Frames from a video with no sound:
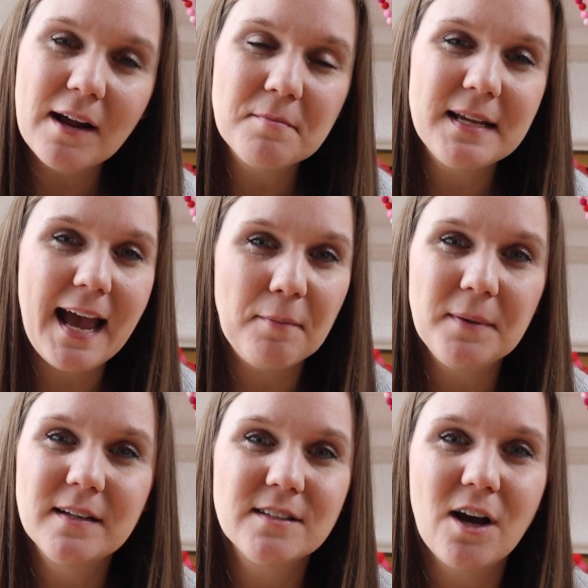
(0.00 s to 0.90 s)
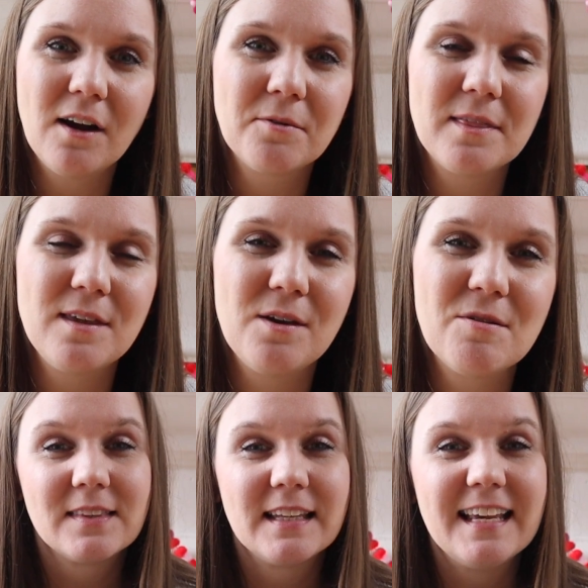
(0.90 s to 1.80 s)
I'd be happy to talk with
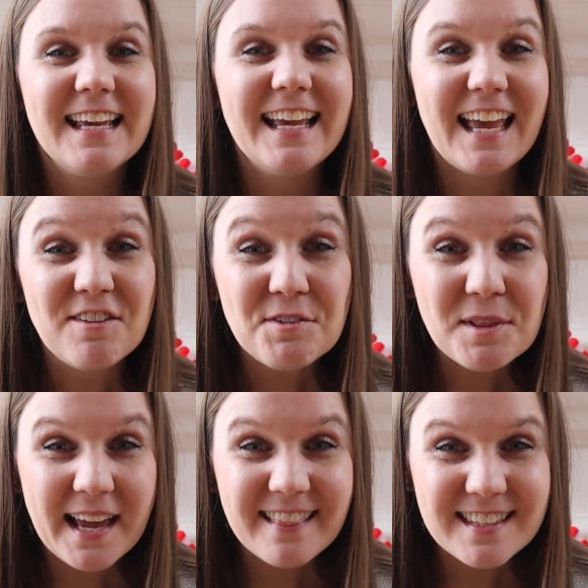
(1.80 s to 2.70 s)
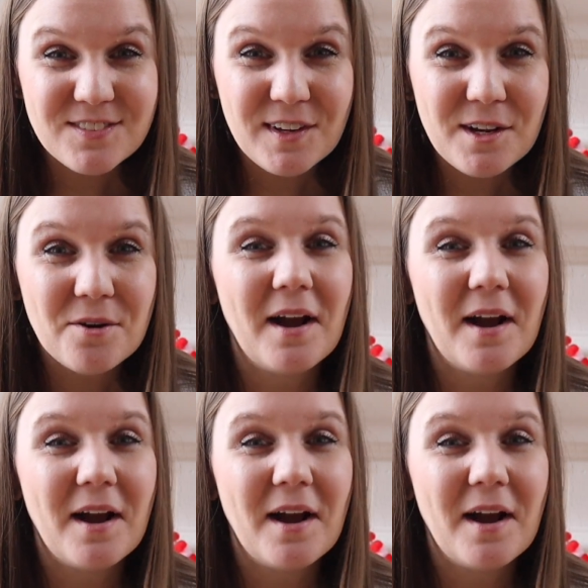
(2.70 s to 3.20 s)
you. If you like this video,